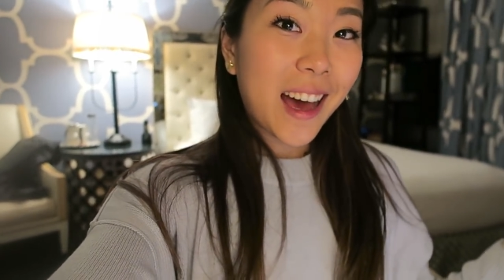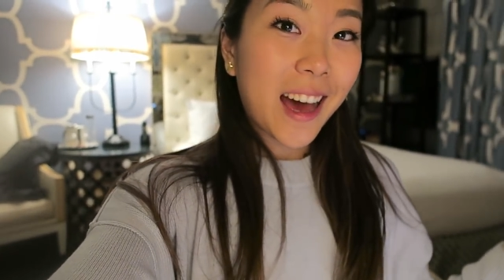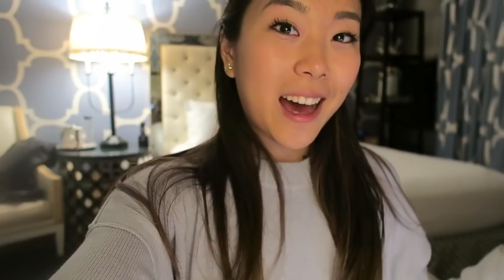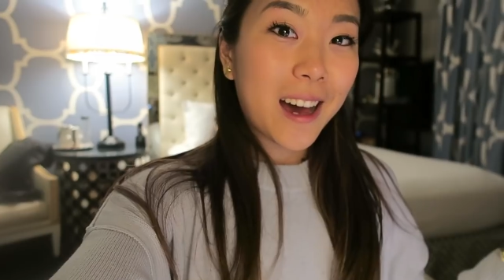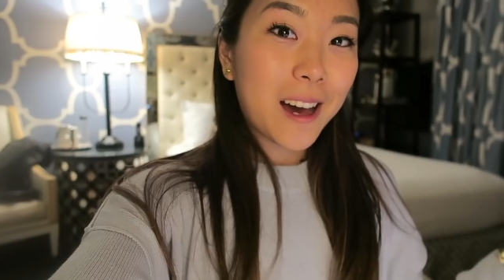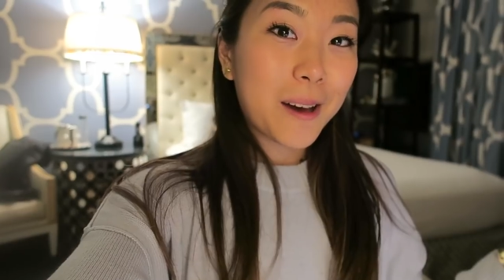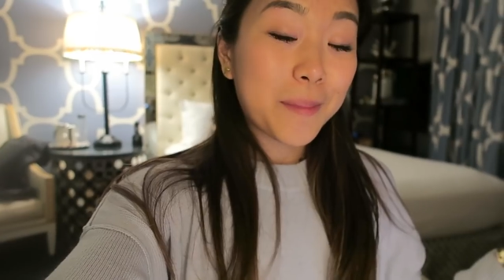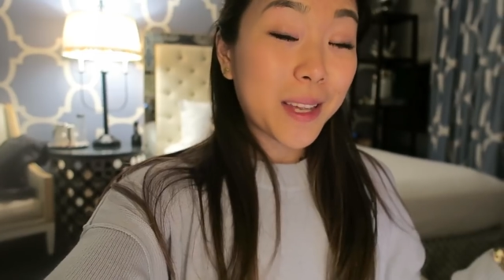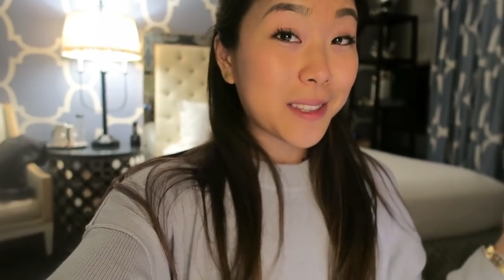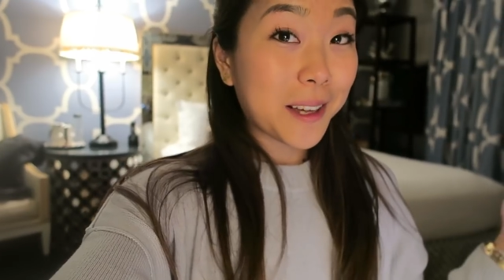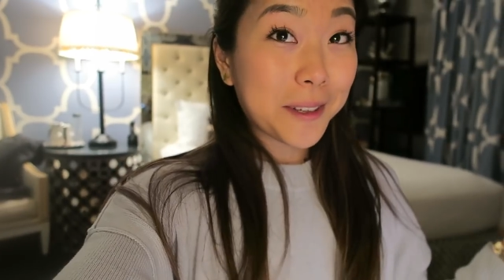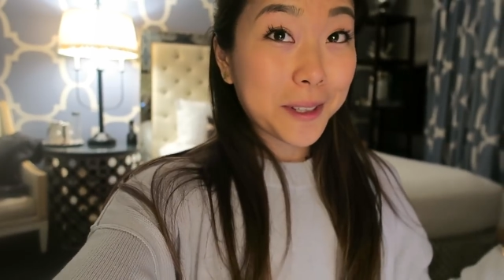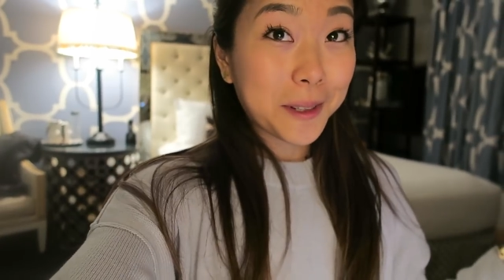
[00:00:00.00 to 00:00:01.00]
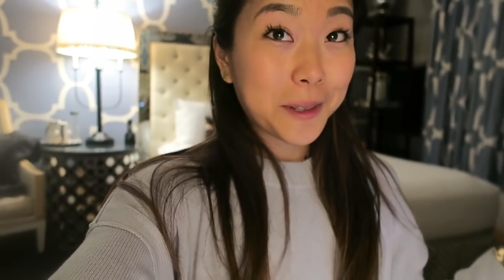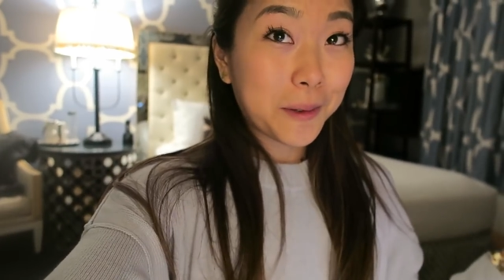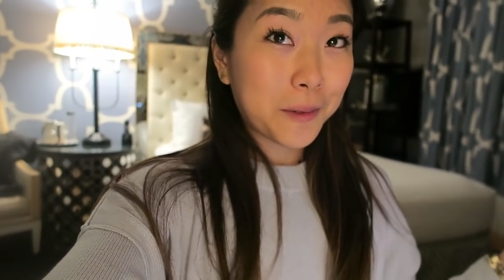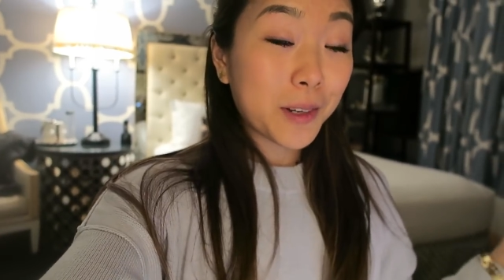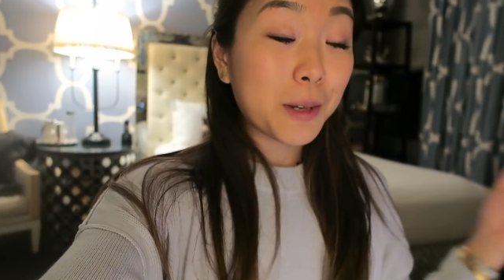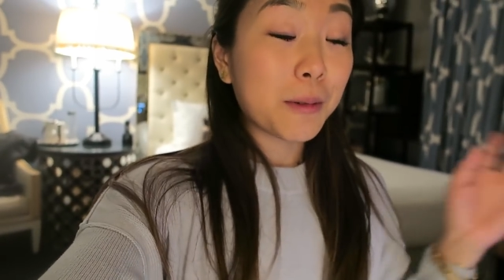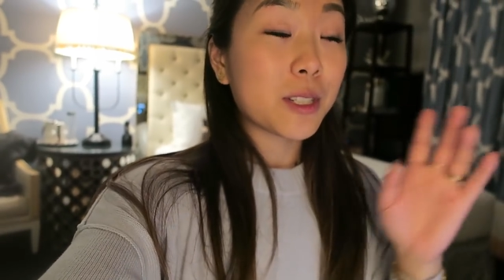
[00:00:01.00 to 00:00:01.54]
um, that's also
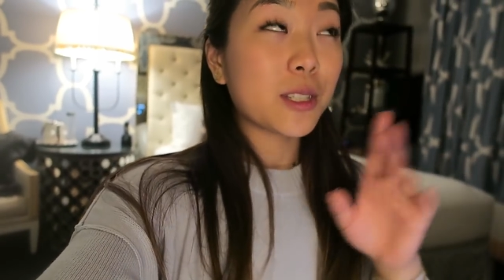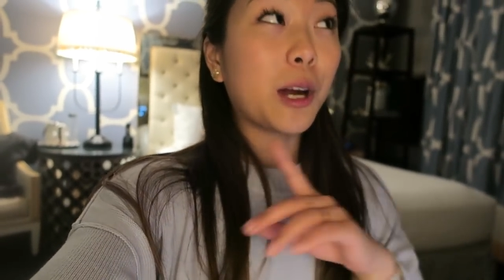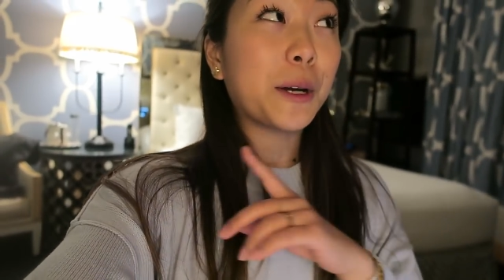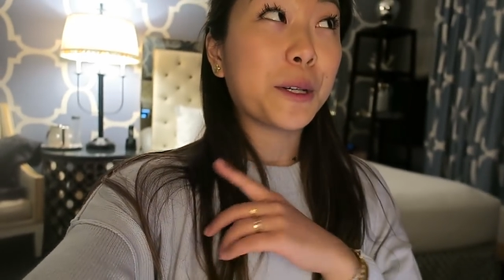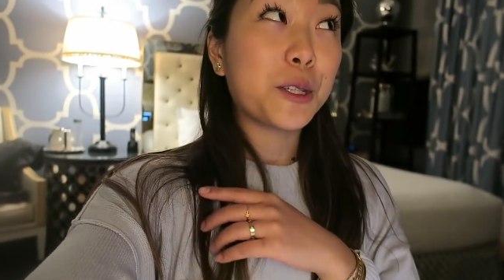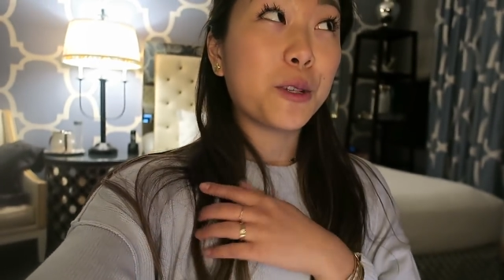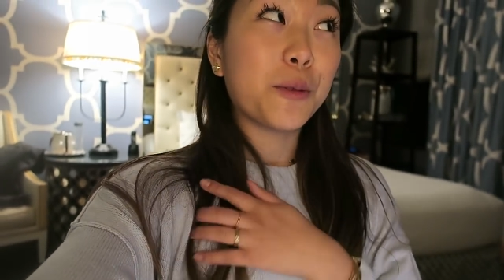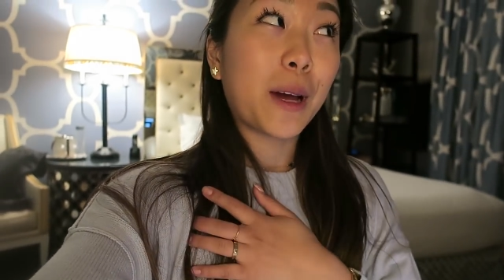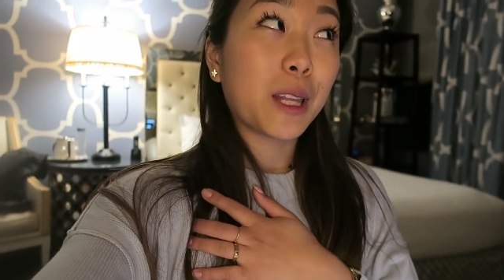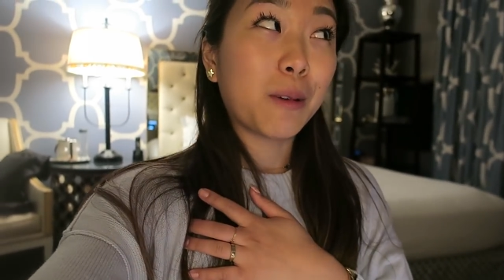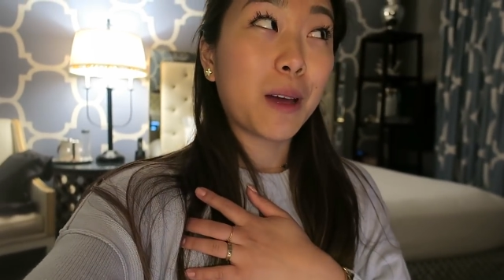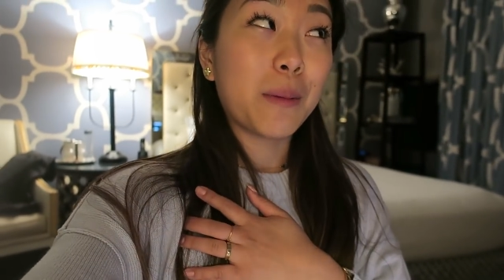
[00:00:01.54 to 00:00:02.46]
gluten-free, which is hard to do by the way,